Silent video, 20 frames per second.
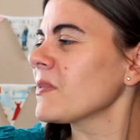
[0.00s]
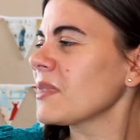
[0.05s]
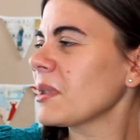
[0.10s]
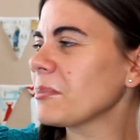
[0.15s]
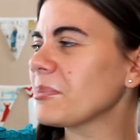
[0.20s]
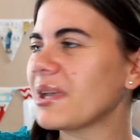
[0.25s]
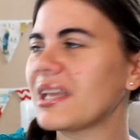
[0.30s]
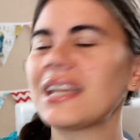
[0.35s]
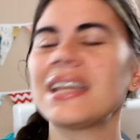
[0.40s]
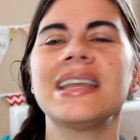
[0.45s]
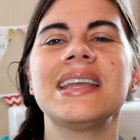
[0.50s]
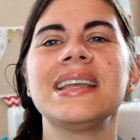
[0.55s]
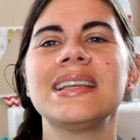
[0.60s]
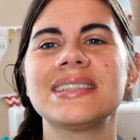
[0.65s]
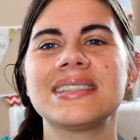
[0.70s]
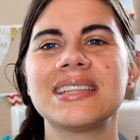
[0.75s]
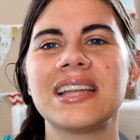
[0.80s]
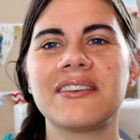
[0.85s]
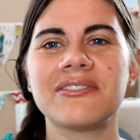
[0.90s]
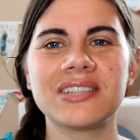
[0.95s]
but it
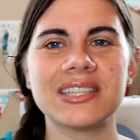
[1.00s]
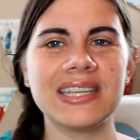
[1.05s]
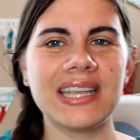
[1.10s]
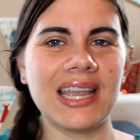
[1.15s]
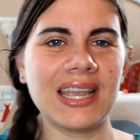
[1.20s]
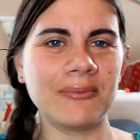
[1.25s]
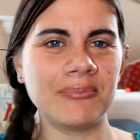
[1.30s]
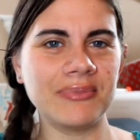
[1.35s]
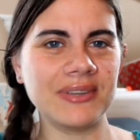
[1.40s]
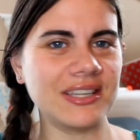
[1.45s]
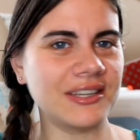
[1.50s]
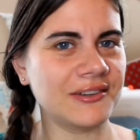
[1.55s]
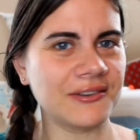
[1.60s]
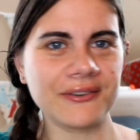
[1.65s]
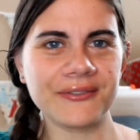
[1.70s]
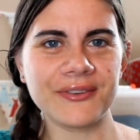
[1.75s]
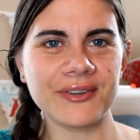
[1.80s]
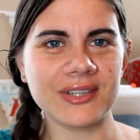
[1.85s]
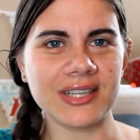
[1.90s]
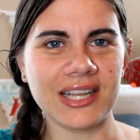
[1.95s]
is definitely a
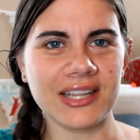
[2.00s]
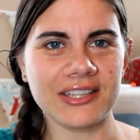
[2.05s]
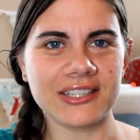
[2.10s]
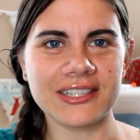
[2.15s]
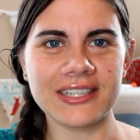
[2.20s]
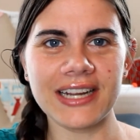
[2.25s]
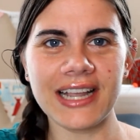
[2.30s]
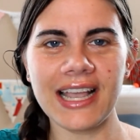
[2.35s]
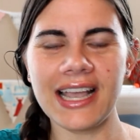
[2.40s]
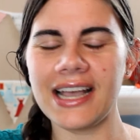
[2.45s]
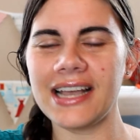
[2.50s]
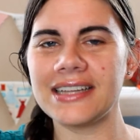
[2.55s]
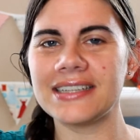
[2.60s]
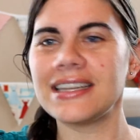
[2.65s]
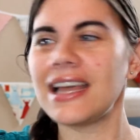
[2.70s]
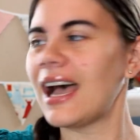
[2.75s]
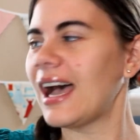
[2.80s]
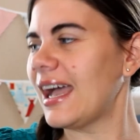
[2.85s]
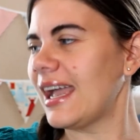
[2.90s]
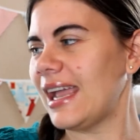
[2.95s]
beautiful color, and
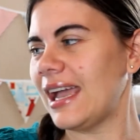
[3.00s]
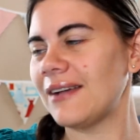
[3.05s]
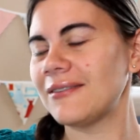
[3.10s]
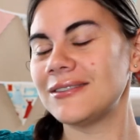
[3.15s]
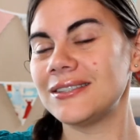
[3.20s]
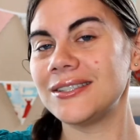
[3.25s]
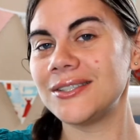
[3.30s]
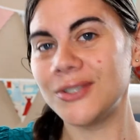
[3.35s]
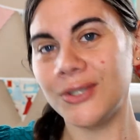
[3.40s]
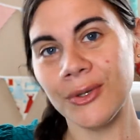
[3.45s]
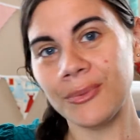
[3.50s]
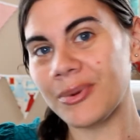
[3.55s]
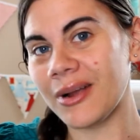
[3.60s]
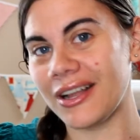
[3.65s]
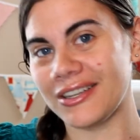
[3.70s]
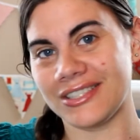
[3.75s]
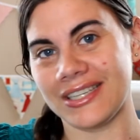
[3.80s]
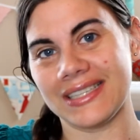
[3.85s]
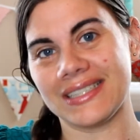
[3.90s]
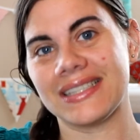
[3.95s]
I have 2
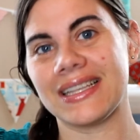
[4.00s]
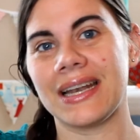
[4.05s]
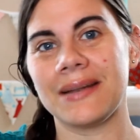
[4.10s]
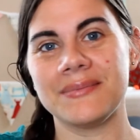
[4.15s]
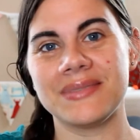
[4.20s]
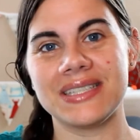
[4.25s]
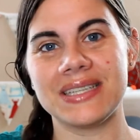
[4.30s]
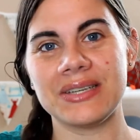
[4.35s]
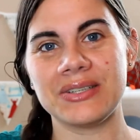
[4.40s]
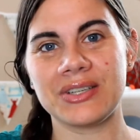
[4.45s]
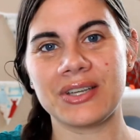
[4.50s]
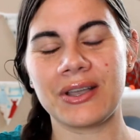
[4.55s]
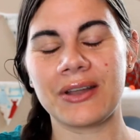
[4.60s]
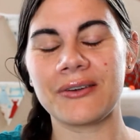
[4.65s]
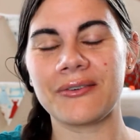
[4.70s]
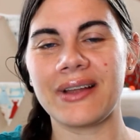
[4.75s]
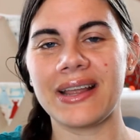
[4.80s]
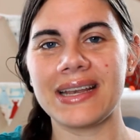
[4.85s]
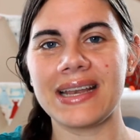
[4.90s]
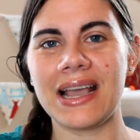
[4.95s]
projects that I'm stitching on
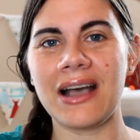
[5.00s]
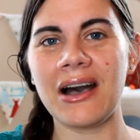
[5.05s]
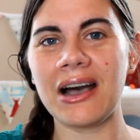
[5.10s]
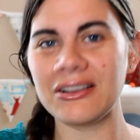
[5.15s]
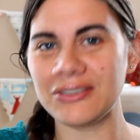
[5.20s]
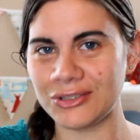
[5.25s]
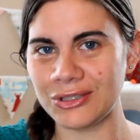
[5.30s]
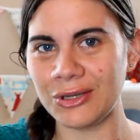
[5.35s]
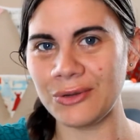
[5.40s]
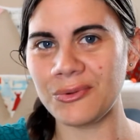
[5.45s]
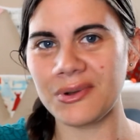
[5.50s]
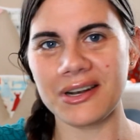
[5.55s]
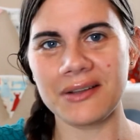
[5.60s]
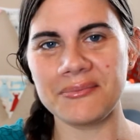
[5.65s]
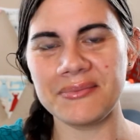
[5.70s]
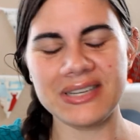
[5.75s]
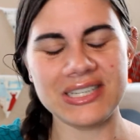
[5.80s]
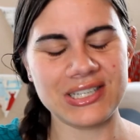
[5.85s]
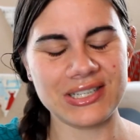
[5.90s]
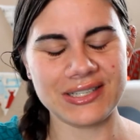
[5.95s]
it right now. I'll show you one of
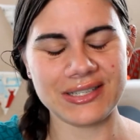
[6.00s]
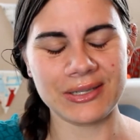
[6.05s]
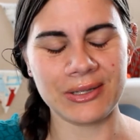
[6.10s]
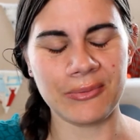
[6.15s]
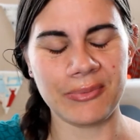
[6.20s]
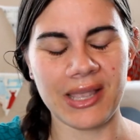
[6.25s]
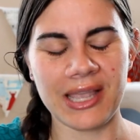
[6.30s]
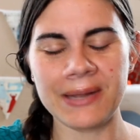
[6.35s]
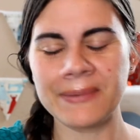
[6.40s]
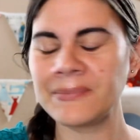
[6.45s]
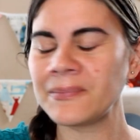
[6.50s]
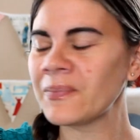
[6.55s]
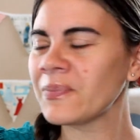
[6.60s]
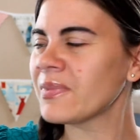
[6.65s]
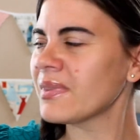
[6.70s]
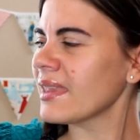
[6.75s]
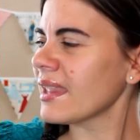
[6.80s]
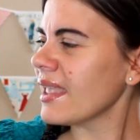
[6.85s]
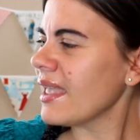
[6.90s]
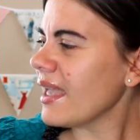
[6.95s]
them in just a little bit.
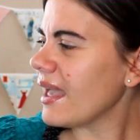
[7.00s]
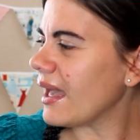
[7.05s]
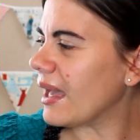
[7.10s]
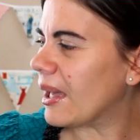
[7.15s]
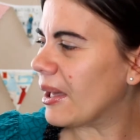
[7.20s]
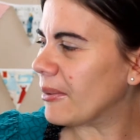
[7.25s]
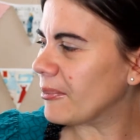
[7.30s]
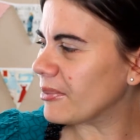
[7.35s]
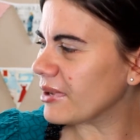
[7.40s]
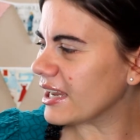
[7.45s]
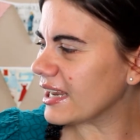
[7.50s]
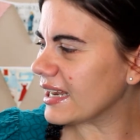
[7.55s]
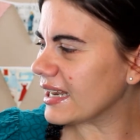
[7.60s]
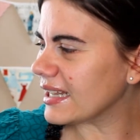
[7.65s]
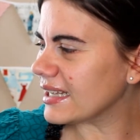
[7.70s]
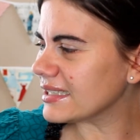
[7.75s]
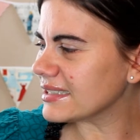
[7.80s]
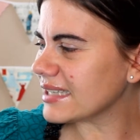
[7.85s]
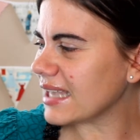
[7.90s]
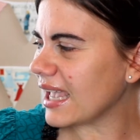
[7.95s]
But it
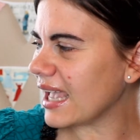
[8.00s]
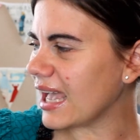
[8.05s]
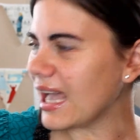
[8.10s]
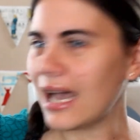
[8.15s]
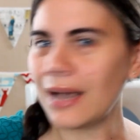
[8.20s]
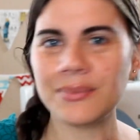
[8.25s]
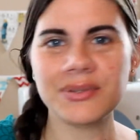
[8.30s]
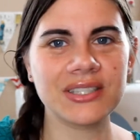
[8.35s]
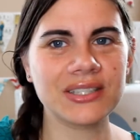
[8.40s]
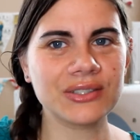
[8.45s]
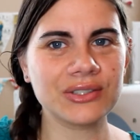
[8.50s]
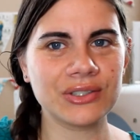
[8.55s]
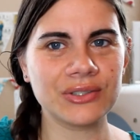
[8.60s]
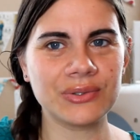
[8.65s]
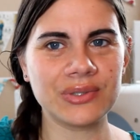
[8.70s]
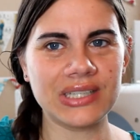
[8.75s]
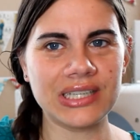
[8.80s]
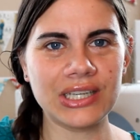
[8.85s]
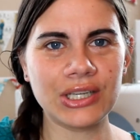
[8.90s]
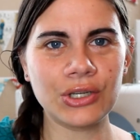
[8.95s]
is
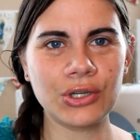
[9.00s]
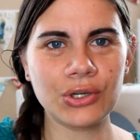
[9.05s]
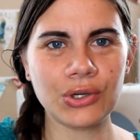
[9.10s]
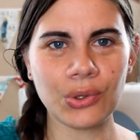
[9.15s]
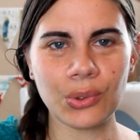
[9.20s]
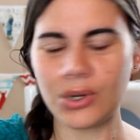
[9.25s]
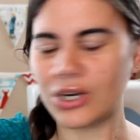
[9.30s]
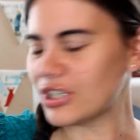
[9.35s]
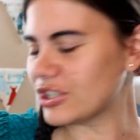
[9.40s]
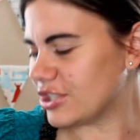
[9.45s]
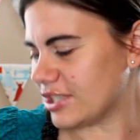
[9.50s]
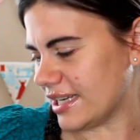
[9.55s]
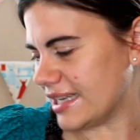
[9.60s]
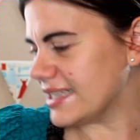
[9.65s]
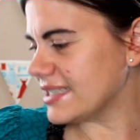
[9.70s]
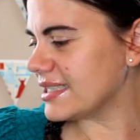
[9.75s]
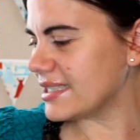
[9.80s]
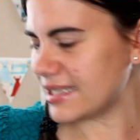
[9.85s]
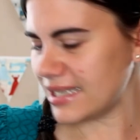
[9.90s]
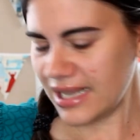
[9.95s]
absolutely
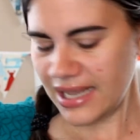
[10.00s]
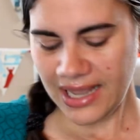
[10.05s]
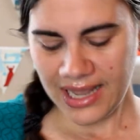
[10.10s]
gorgeous,